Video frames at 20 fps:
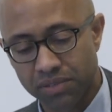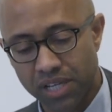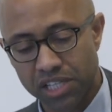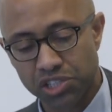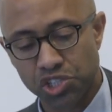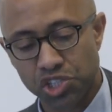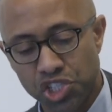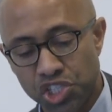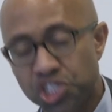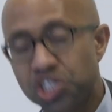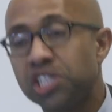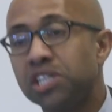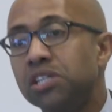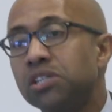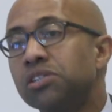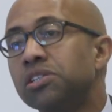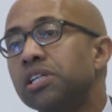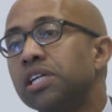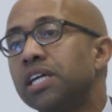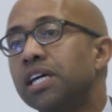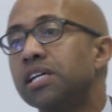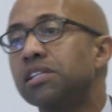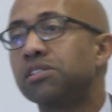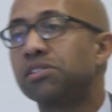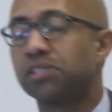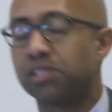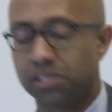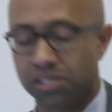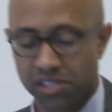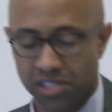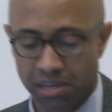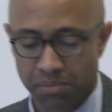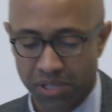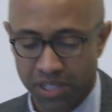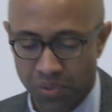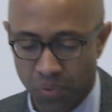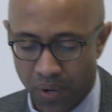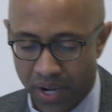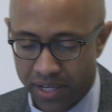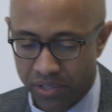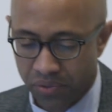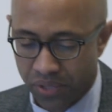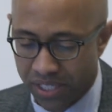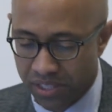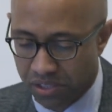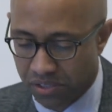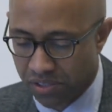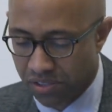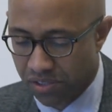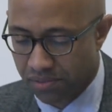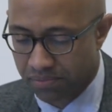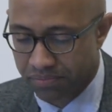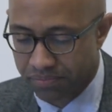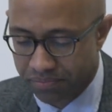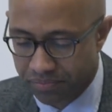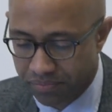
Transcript: as a shield against systemic white racism.